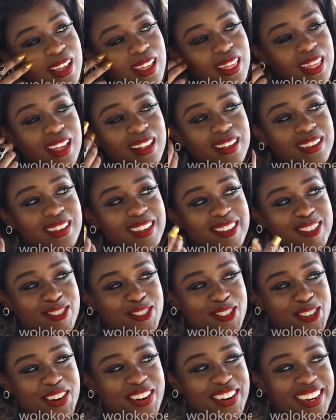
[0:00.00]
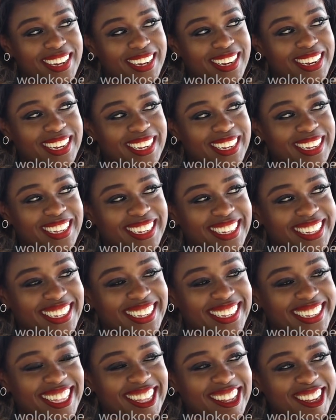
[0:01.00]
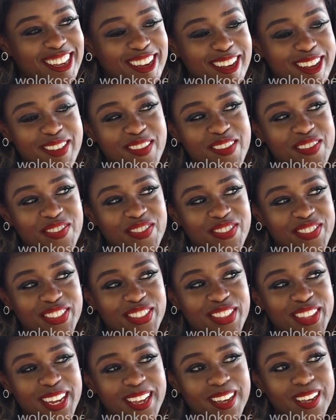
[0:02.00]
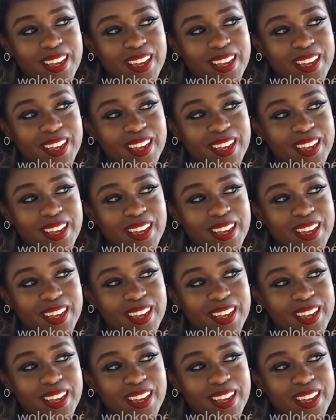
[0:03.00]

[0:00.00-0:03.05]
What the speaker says: Thank you. Tuline Angela Katatumba.